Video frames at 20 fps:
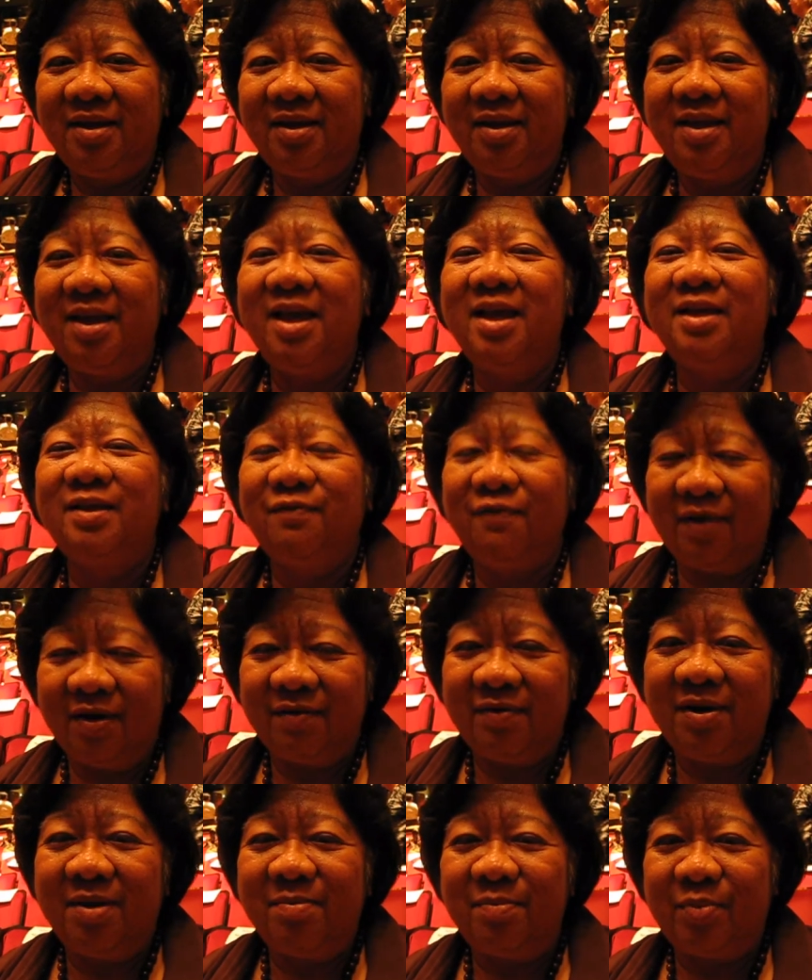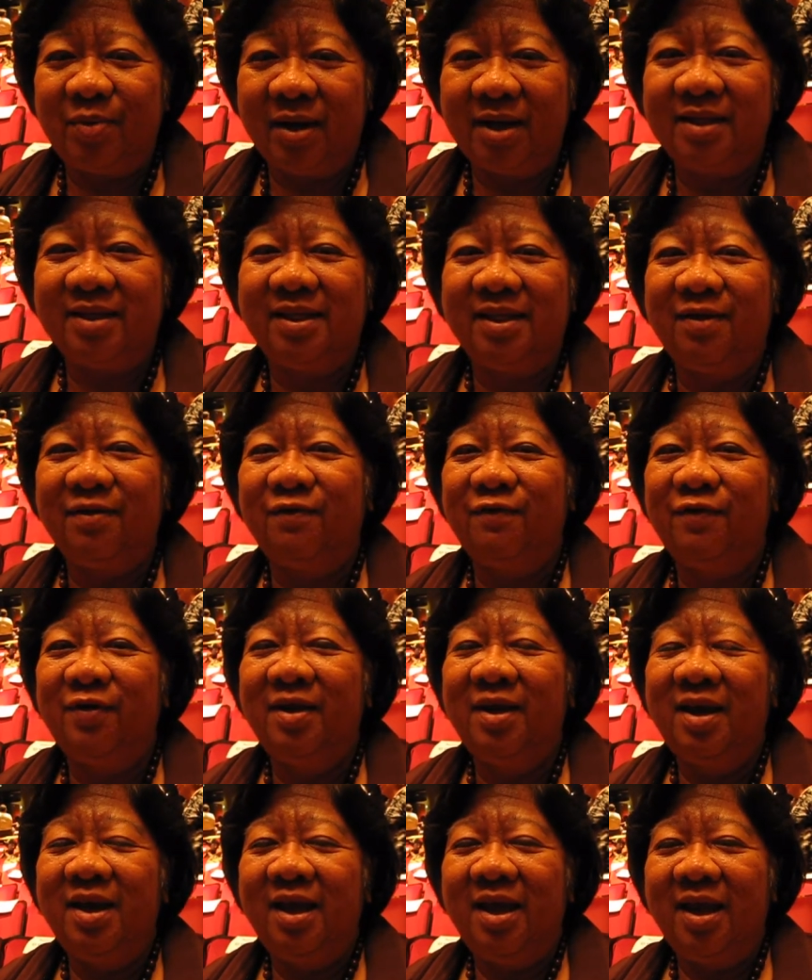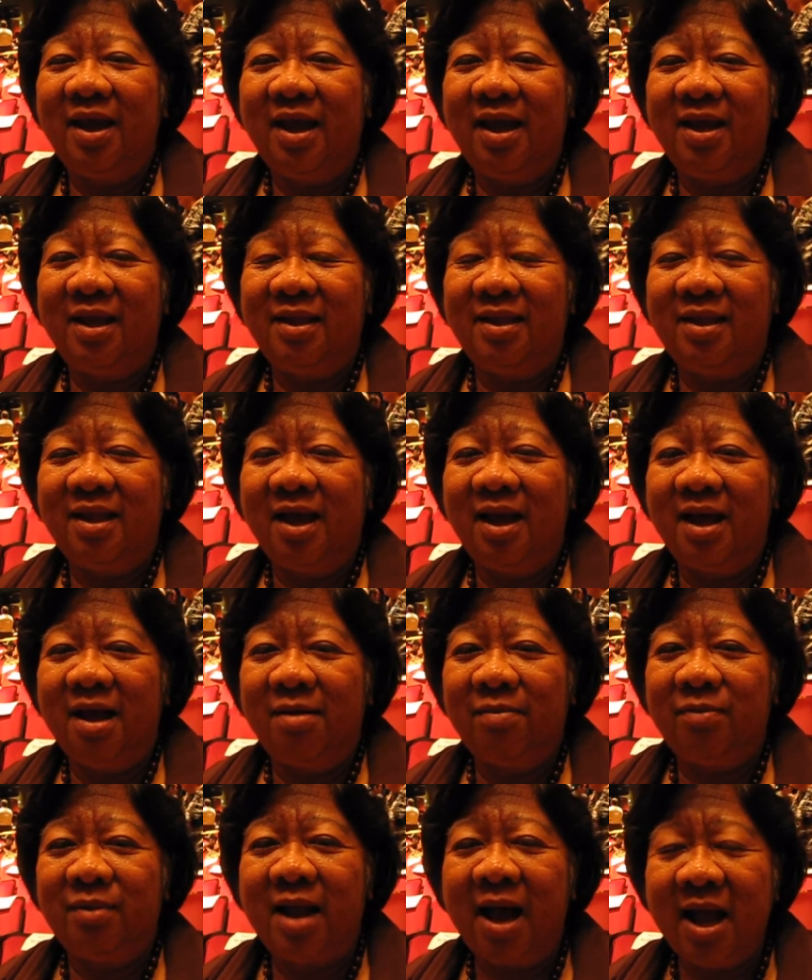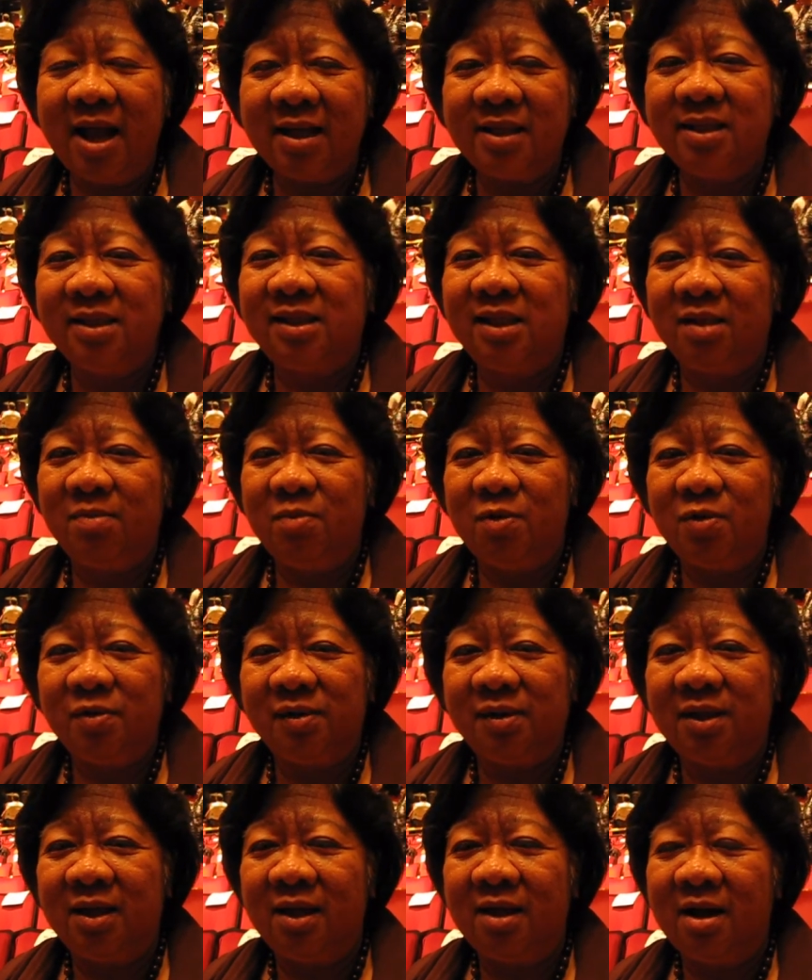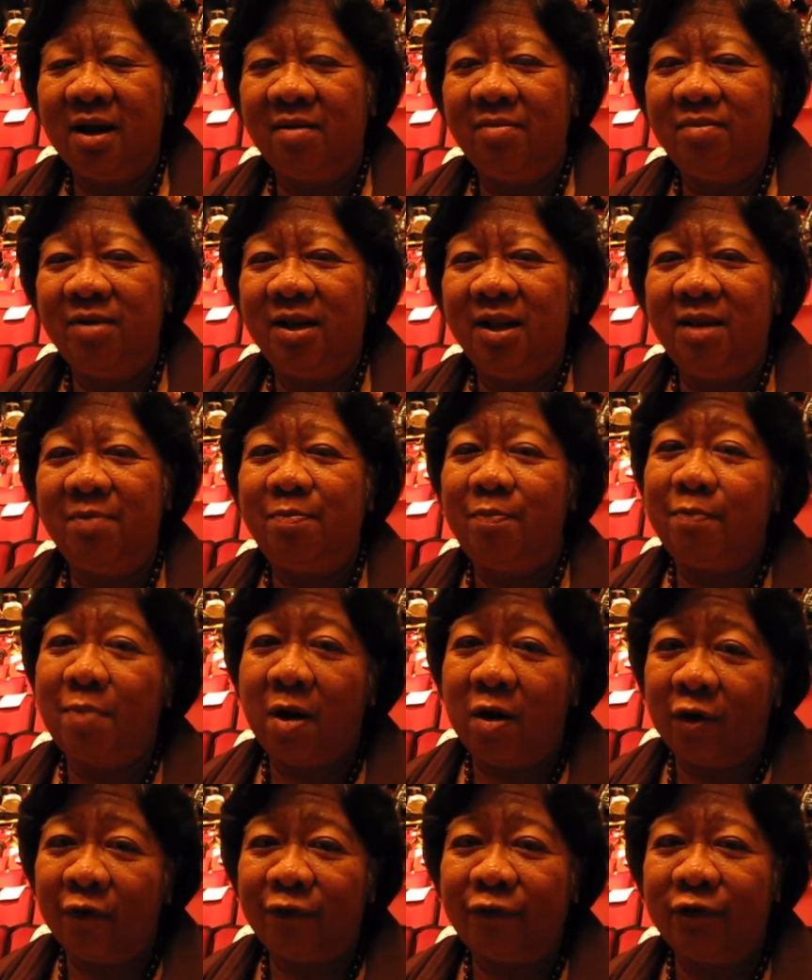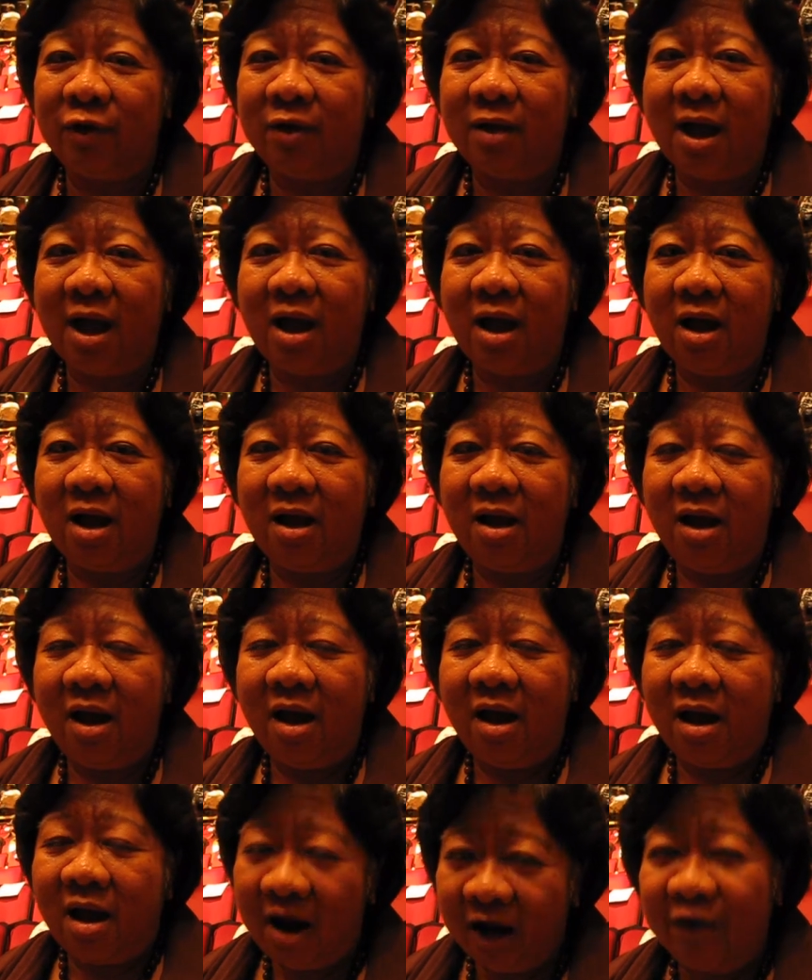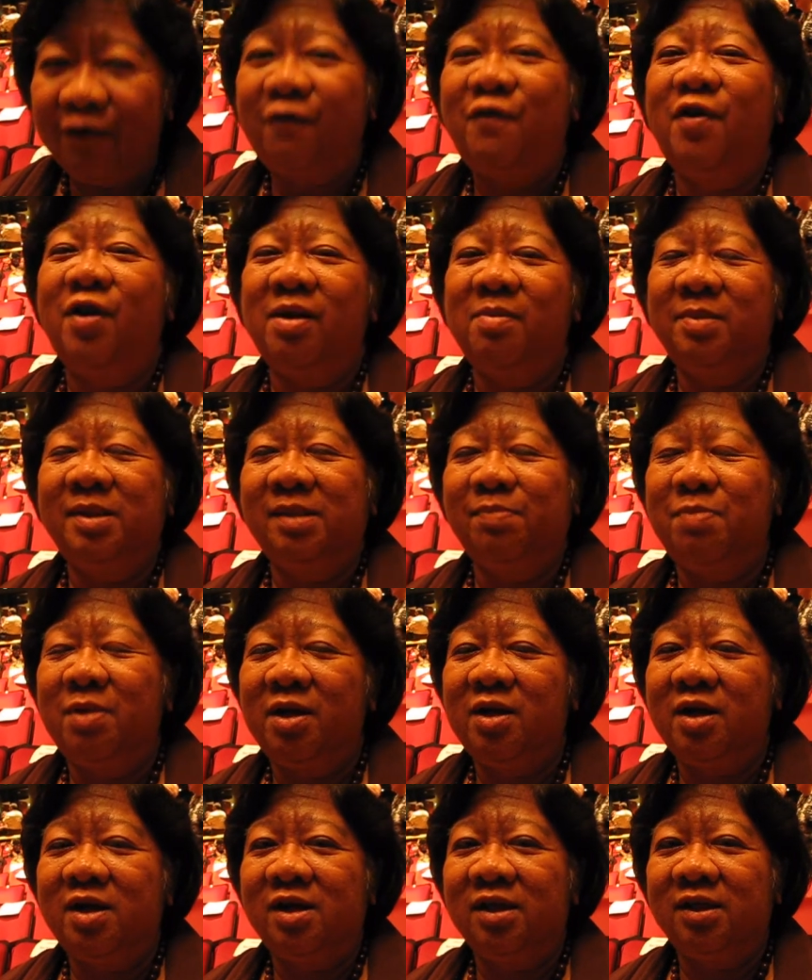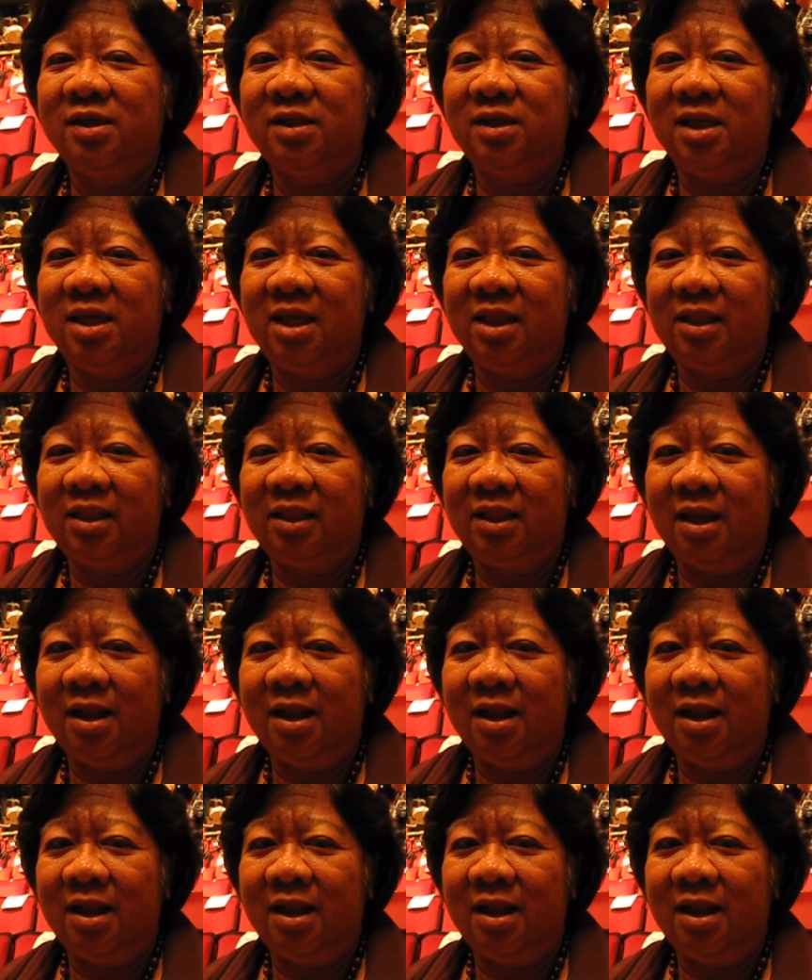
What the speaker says: Yes, very impressive. And dance and music are really powerful art forms because it